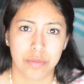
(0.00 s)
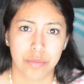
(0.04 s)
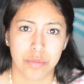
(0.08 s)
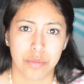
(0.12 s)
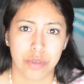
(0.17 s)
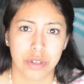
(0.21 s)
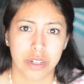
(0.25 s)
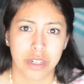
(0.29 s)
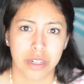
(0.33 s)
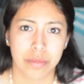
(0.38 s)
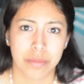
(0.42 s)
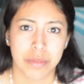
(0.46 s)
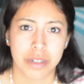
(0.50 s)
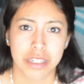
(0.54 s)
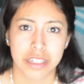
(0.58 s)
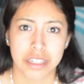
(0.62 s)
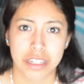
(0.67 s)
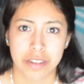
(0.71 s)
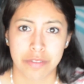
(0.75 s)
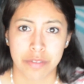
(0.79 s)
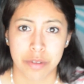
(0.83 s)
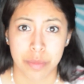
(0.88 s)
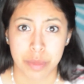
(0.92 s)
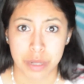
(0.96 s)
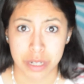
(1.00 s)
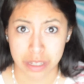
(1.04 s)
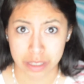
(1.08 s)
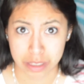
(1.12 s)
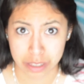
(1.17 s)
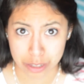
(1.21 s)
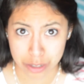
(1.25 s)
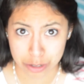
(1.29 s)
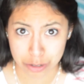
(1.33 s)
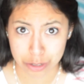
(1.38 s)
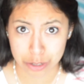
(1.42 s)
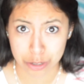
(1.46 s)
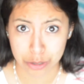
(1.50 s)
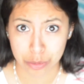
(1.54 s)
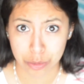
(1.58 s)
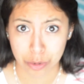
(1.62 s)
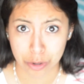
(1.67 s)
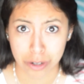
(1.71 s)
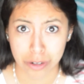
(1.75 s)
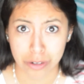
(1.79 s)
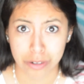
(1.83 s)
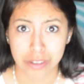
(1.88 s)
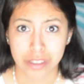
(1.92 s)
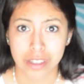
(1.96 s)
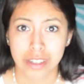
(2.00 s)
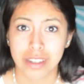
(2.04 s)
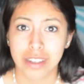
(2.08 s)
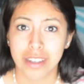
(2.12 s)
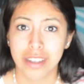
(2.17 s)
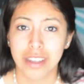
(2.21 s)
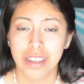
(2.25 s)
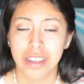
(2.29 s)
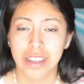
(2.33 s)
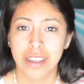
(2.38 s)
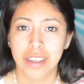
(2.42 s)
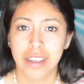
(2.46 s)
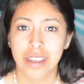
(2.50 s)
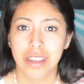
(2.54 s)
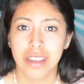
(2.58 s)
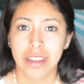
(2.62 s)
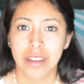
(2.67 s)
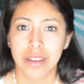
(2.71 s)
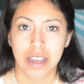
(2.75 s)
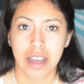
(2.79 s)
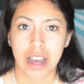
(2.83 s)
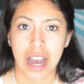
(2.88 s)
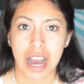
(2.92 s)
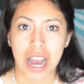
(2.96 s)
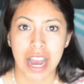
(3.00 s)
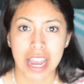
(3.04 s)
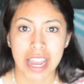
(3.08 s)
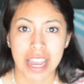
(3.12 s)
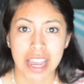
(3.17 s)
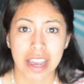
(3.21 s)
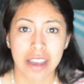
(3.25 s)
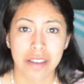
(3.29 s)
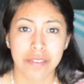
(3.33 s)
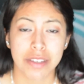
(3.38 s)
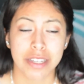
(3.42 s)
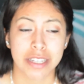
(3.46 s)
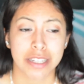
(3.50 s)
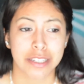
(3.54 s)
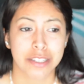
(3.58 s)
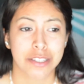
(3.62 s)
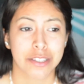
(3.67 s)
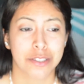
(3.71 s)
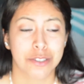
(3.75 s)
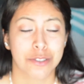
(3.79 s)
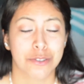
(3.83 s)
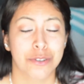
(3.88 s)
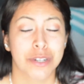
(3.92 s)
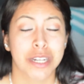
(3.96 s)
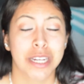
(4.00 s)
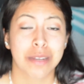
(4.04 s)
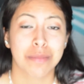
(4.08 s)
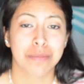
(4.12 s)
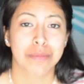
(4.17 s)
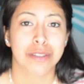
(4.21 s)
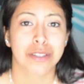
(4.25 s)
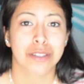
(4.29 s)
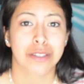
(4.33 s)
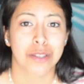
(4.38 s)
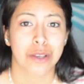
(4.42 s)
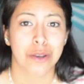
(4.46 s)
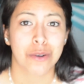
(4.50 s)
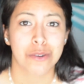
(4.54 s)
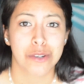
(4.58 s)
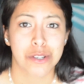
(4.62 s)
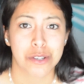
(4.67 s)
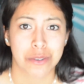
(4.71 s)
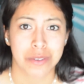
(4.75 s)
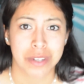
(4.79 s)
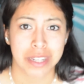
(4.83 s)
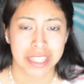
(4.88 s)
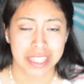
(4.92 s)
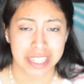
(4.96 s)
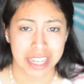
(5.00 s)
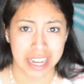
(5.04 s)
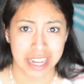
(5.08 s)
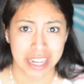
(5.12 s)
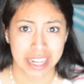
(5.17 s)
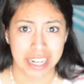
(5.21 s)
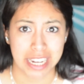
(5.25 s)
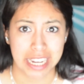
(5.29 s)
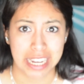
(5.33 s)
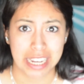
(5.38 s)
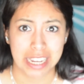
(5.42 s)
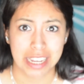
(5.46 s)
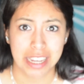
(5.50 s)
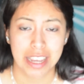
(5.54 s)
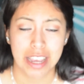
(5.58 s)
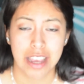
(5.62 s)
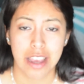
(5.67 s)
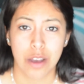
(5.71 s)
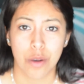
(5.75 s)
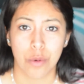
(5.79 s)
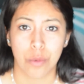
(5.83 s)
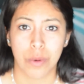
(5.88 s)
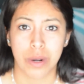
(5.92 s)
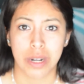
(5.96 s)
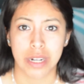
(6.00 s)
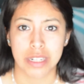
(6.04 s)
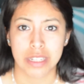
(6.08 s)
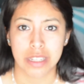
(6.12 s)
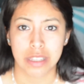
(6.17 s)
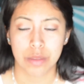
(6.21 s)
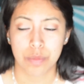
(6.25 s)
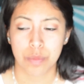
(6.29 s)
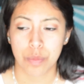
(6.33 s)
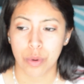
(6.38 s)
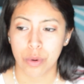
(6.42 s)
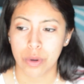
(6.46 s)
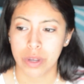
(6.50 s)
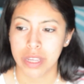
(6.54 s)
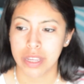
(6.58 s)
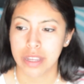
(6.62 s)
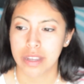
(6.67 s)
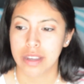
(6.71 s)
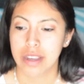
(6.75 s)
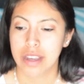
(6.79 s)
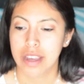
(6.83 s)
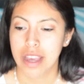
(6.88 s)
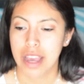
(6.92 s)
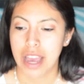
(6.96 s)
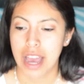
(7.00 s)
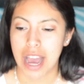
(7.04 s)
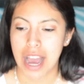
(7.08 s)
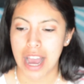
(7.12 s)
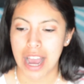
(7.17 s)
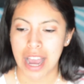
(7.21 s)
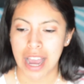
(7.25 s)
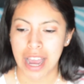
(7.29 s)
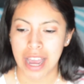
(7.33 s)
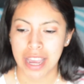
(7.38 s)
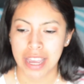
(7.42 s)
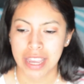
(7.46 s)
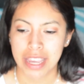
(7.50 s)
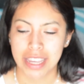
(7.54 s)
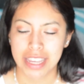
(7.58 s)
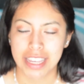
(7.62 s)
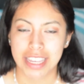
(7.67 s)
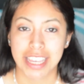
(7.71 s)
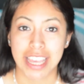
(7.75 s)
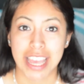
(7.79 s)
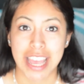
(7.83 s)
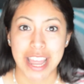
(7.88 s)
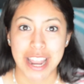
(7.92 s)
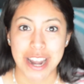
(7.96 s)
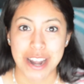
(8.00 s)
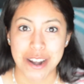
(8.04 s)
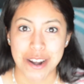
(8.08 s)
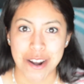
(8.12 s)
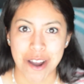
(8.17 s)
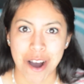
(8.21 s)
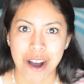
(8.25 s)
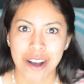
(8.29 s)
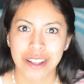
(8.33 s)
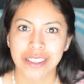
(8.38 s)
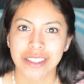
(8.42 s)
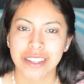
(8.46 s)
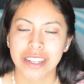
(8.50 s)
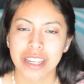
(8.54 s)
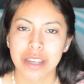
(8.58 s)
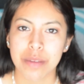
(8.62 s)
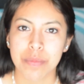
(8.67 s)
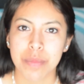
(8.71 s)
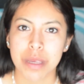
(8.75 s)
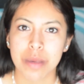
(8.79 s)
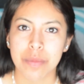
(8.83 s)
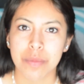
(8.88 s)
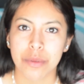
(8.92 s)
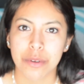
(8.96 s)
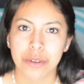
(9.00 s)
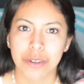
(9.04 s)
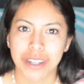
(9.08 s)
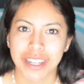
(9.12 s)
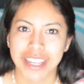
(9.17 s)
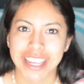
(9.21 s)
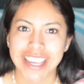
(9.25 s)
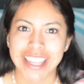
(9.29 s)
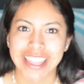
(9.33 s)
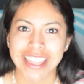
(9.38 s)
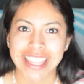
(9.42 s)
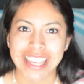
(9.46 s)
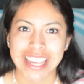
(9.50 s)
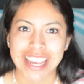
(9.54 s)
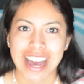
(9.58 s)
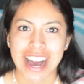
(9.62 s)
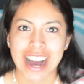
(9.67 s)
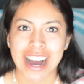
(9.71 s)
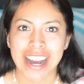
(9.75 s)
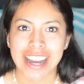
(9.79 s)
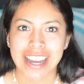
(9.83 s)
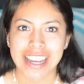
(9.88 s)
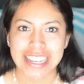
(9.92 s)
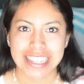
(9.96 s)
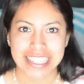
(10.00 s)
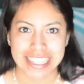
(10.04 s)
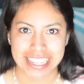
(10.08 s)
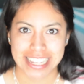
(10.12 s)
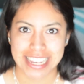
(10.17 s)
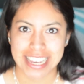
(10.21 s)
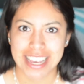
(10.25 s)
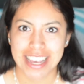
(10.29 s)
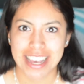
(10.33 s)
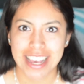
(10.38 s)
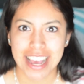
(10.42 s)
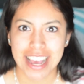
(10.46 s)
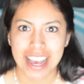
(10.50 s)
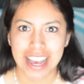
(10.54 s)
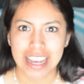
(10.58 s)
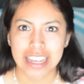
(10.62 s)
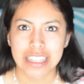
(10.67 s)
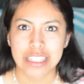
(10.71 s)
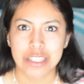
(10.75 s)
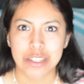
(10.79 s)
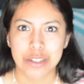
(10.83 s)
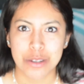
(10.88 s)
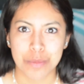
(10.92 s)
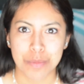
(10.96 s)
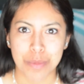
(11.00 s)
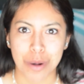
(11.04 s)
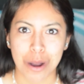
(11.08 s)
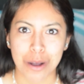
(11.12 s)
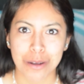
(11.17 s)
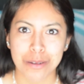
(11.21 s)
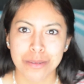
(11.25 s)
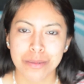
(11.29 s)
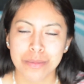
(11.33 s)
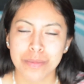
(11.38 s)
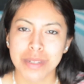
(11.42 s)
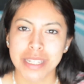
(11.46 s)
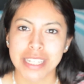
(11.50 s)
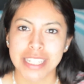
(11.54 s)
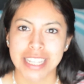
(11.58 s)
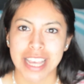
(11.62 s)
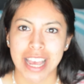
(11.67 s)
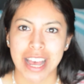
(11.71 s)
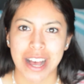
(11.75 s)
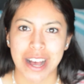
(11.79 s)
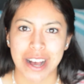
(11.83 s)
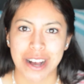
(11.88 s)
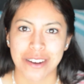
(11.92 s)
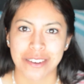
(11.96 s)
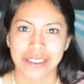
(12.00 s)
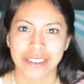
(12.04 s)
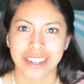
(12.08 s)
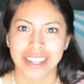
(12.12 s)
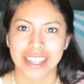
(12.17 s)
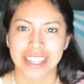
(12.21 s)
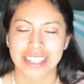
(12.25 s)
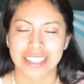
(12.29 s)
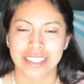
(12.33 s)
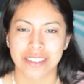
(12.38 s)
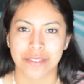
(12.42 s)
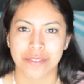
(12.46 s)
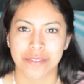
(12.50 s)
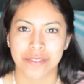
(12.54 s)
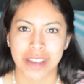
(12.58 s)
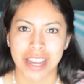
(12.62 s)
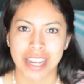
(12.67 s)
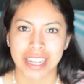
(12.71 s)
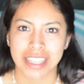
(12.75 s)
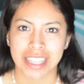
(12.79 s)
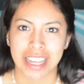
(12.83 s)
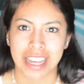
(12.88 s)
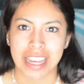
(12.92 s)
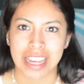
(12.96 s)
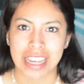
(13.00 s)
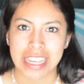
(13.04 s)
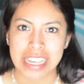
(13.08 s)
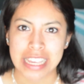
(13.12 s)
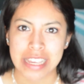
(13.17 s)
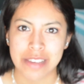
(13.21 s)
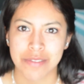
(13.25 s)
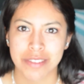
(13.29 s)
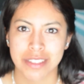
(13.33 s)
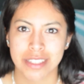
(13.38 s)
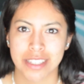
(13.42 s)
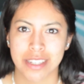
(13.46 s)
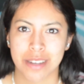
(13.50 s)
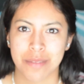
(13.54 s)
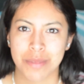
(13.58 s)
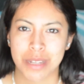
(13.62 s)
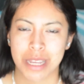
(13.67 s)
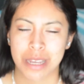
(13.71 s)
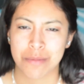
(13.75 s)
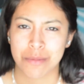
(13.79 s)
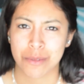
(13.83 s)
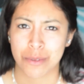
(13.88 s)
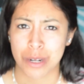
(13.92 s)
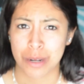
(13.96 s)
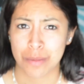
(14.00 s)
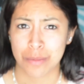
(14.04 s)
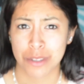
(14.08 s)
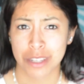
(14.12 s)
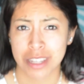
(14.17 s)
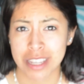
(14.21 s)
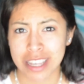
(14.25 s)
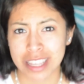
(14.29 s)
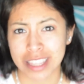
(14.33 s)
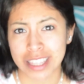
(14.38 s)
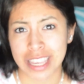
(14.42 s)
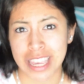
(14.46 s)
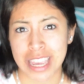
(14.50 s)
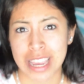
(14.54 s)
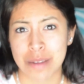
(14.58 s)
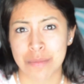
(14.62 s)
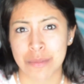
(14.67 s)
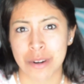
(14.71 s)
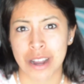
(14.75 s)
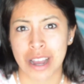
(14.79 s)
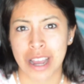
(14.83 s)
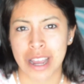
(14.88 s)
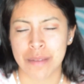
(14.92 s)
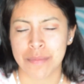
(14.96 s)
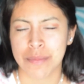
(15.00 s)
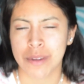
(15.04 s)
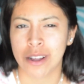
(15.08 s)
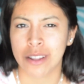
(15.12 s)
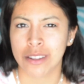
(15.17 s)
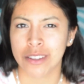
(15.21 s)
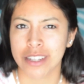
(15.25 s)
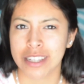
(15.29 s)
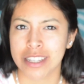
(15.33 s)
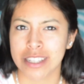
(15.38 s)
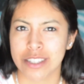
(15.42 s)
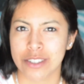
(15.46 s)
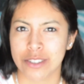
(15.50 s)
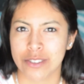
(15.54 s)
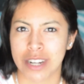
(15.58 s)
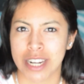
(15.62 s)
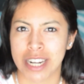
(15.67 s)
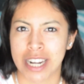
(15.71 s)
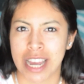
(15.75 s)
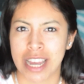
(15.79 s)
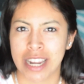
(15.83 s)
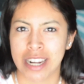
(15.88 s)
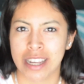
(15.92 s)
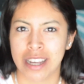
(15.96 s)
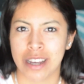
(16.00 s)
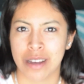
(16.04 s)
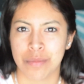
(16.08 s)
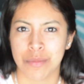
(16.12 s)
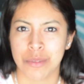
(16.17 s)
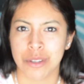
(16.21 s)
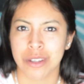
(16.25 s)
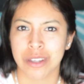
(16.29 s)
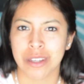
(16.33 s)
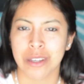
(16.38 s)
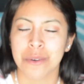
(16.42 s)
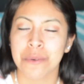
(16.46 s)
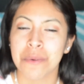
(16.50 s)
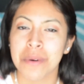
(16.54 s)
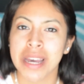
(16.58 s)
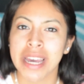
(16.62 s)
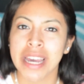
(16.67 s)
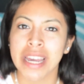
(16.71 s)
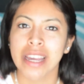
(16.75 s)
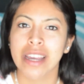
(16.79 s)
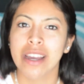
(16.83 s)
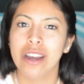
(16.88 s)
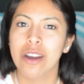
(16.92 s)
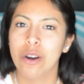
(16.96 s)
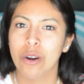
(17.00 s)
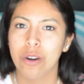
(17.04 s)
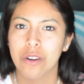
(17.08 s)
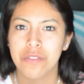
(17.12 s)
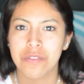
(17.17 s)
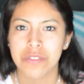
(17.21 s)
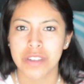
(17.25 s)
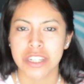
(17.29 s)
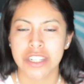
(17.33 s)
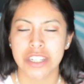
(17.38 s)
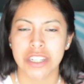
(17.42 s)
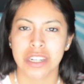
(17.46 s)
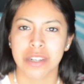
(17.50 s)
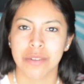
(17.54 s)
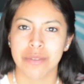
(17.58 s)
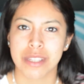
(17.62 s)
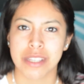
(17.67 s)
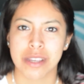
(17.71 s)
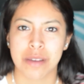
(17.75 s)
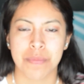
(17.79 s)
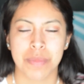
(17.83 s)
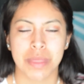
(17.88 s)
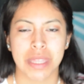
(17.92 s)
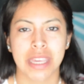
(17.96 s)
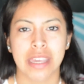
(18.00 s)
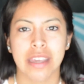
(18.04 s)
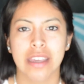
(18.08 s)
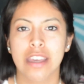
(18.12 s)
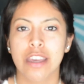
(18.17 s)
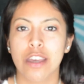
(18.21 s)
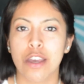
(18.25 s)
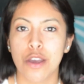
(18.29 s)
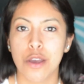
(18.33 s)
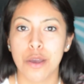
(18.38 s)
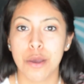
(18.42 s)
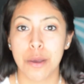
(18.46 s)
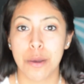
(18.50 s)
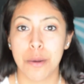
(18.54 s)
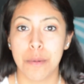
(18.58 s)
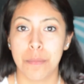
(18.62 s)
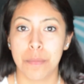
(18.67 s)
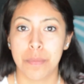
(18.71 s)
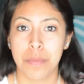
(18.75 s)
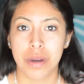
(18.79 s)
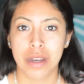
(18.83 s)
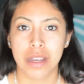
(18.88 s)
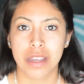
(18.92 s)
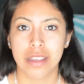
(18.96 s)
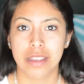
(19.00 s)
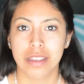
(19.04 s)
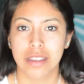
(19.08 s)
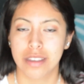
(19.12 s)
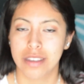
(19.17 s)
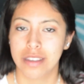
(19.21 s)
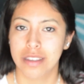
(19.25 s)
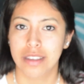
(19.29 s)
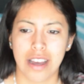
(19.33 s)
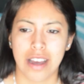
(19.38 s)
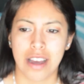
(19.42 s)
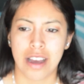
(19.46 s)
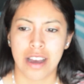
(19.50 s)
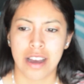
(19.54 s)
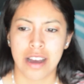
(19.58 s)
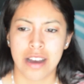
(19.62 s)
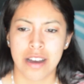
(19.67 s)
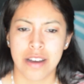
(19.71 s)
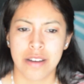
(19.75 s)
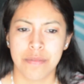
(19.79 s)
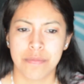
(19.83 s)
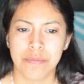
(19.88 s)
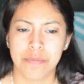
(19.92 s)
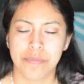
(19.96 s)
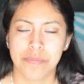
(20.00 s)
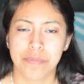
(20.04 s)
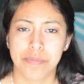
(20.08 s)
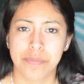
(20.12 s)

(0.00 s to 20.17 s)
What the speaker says: pretty much everybody in the YouTube world, I have extreme social anxiety, where to the point I cannot look at people in the eyes, as you could probably tell, because the fact that even sometimes when I'm looking at the camera, I'm not looking straight at it, I'm looking away or fidgeting with something, but and